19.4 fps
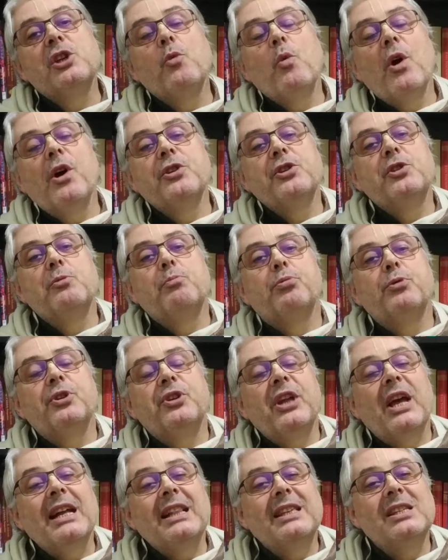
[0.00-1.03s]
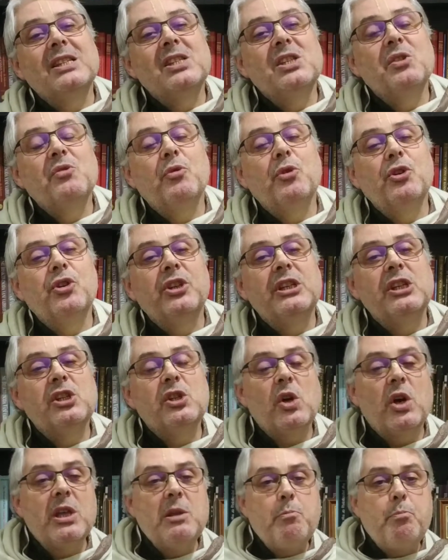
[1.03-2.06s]
wants to protect his devotees.
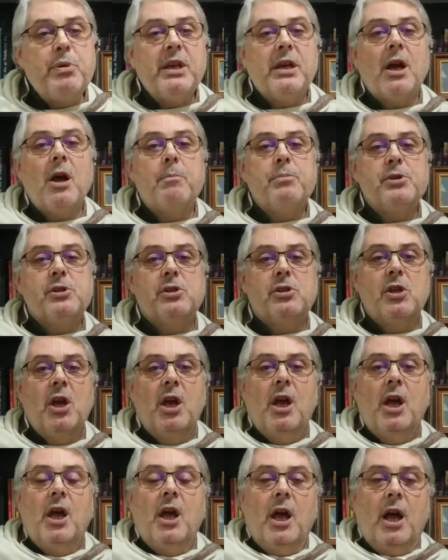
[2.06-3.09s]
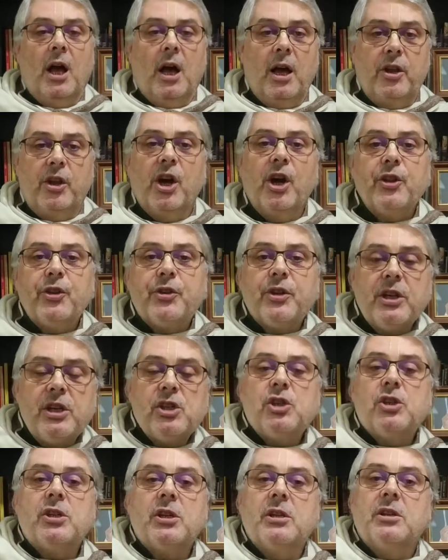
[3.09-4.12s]
So he picks up, not
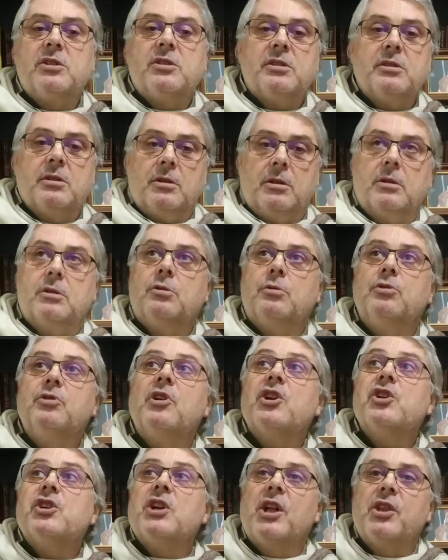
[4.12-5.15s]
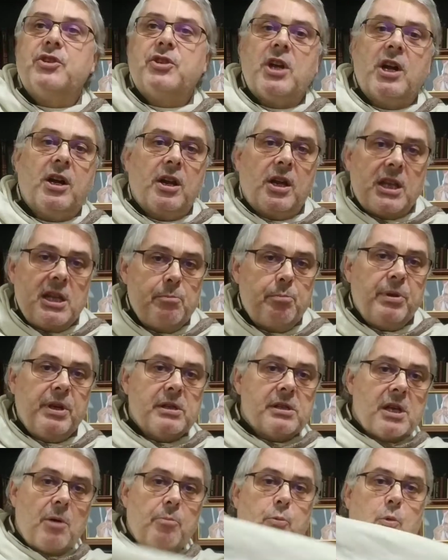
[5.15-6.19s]
his Sudarshan Chakra, he
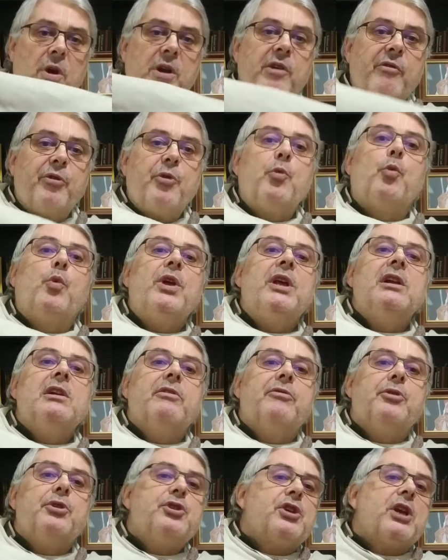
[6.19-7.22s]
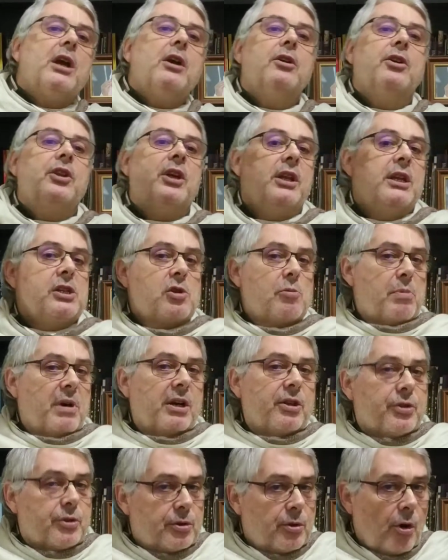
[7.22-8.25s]
picks up one of the wheel of the chariot and is
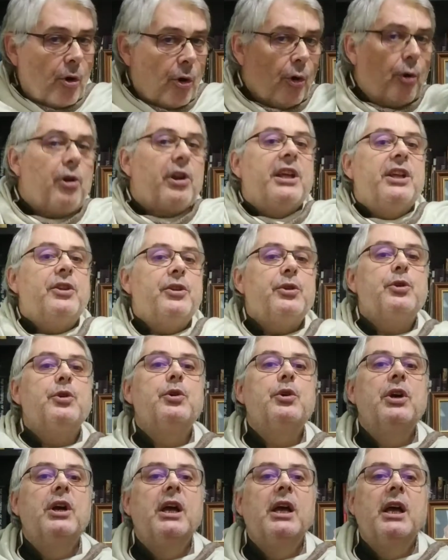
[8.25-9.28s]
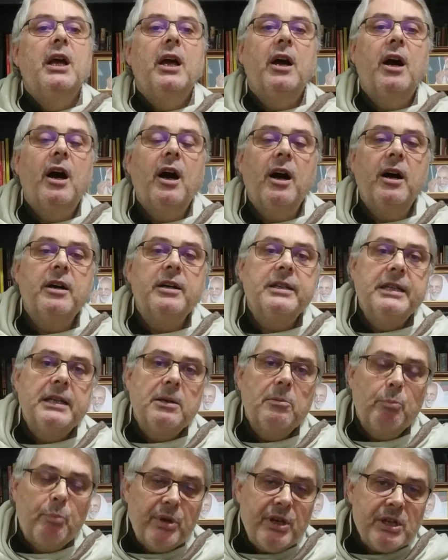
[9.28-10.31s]
about to hurl it to
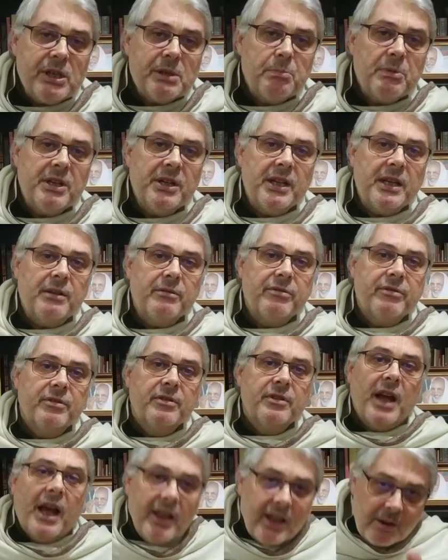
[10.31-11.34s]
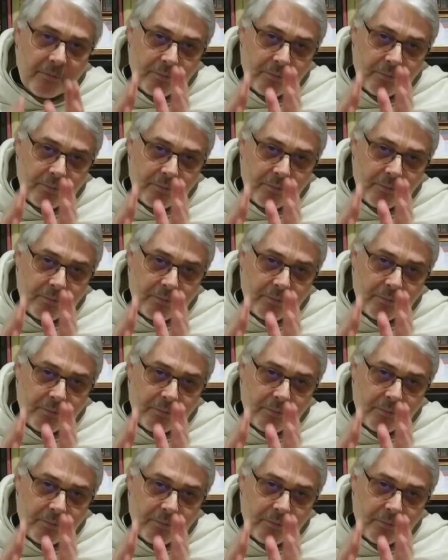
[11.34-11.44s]
Bhishmadev. And then